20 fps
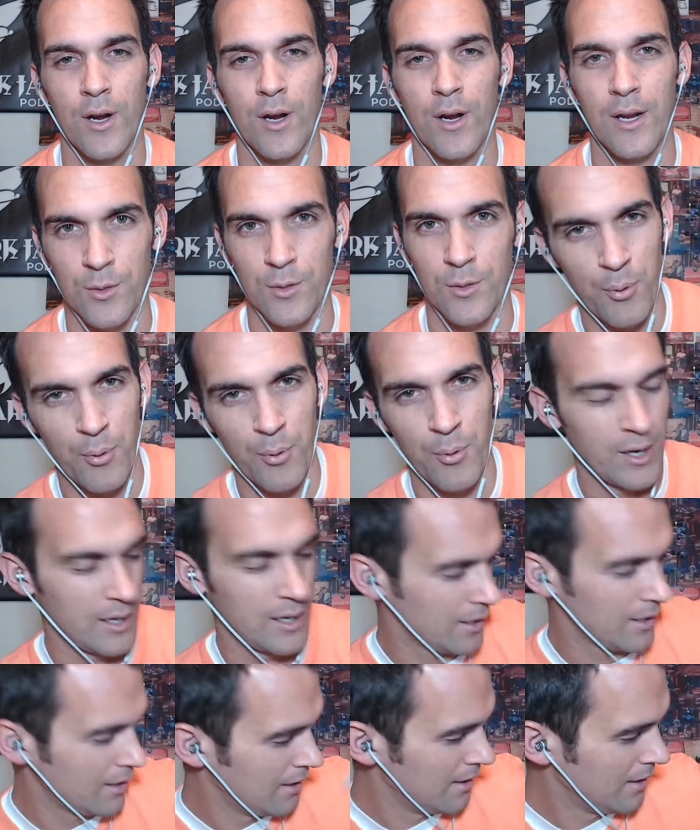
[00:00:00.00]
connect with
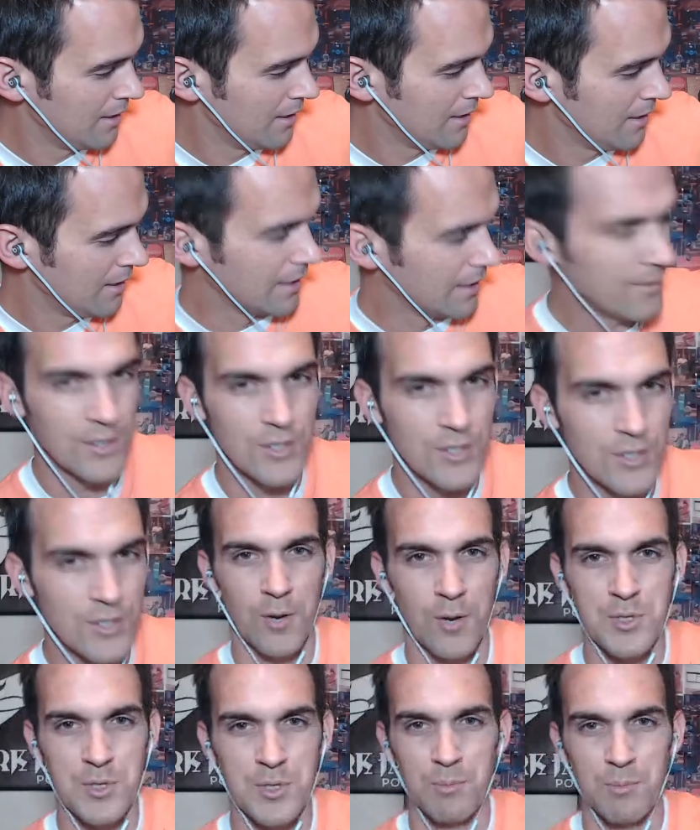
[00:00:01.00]
putting in the
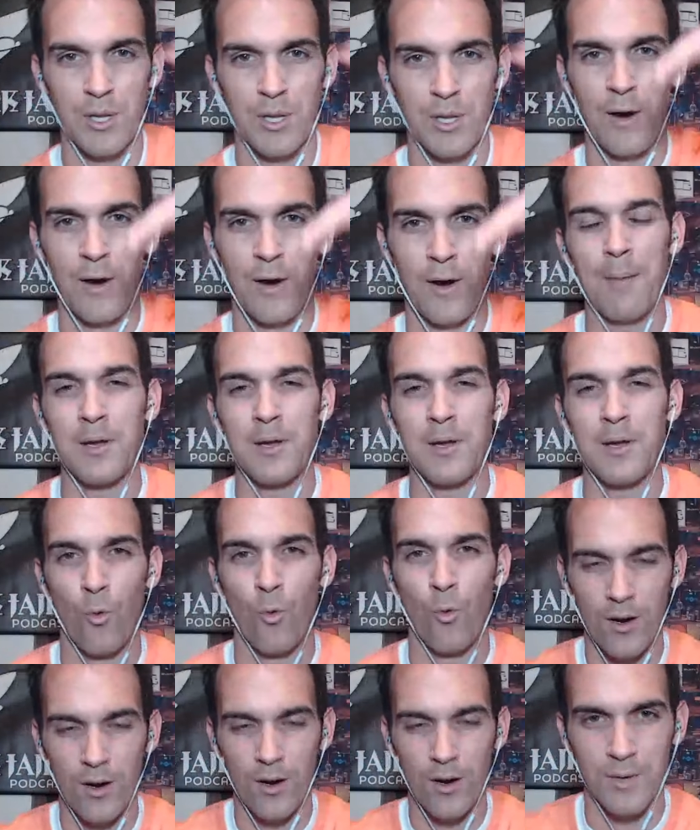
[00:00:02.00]
description below. Abby,
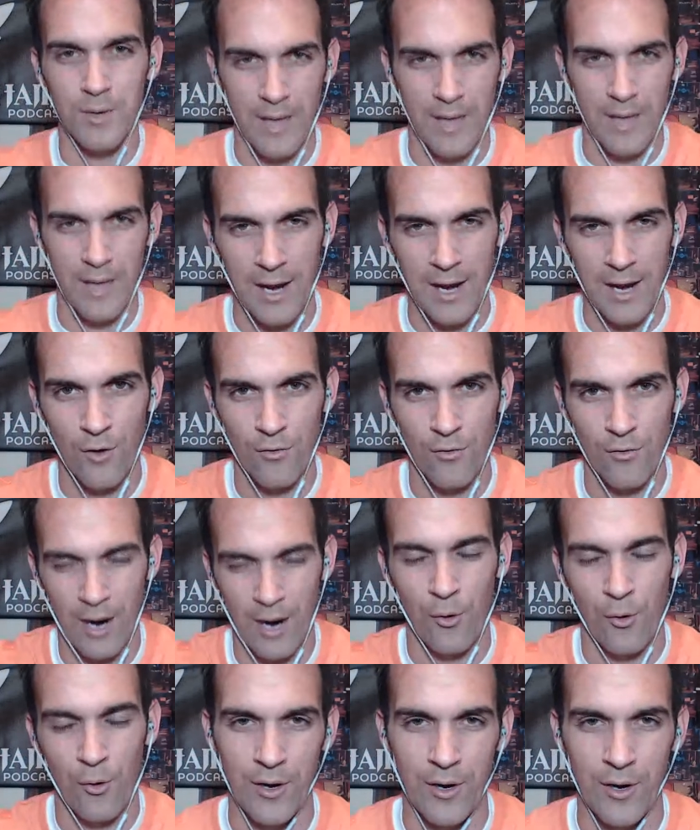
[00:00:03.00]
welcome to The Hangover.
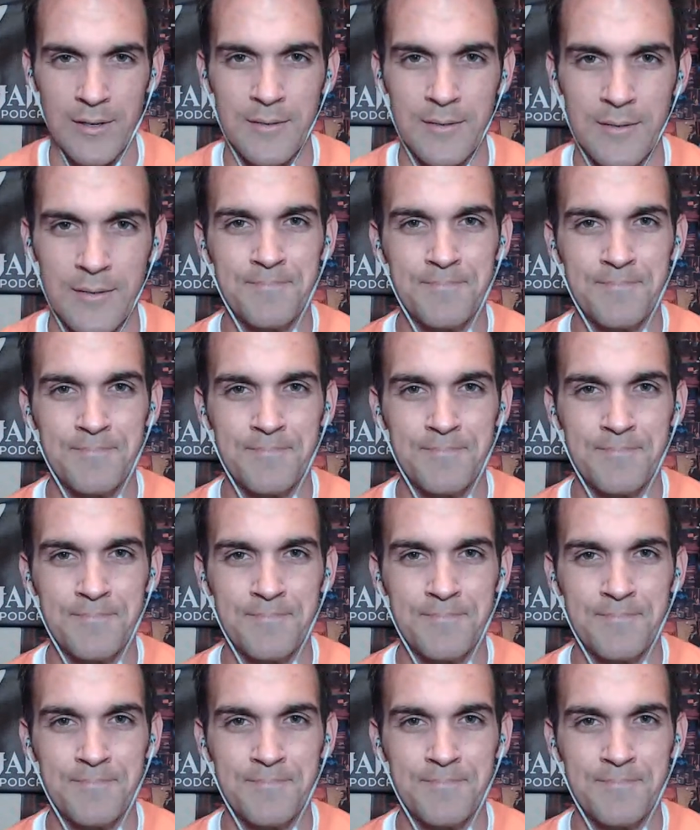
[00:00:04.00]
How are you?